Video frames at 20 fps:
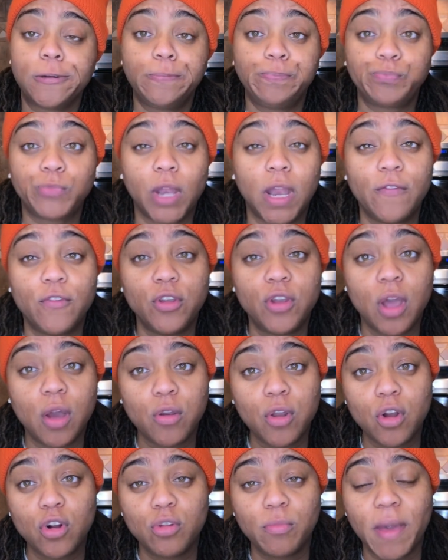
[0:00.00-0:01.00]
And if you don't
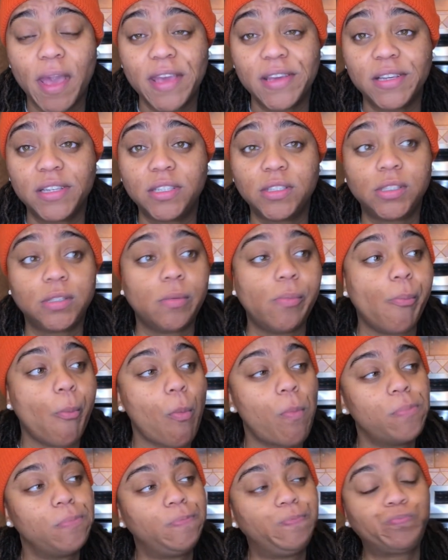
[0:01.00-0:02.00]
know who Bae is,
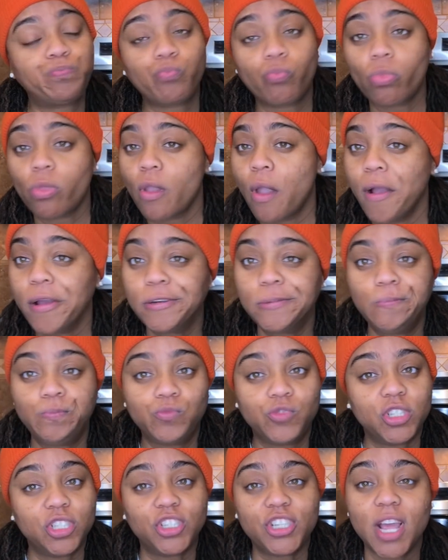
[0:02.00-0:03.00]

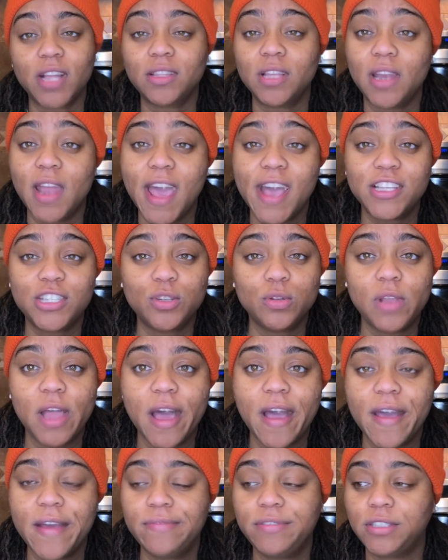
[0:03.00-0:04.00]
just check the last 2
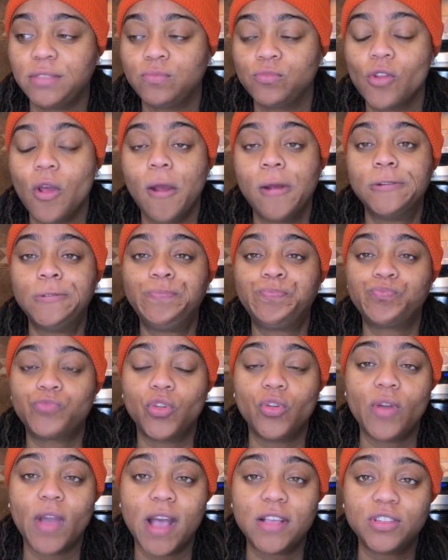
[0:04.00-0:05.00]
lives.
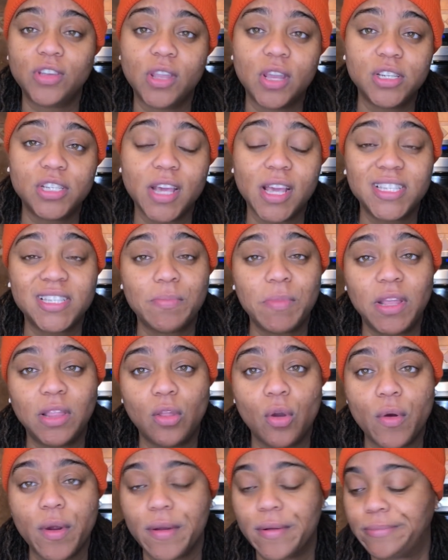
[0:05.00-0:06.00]
You guys will get a chance to meet
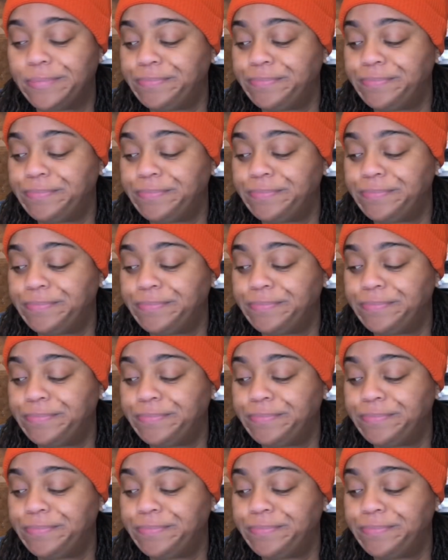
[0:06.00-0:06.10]
Laura.